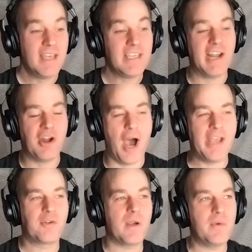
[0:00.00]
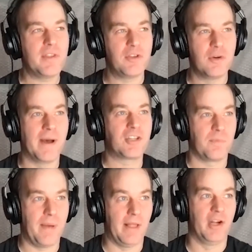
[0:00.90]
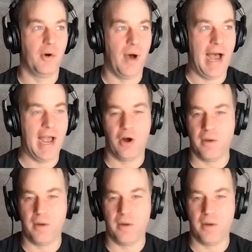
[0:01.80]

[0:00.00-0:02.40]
Yeah, no, I agree with you about Chappelle in Ohio.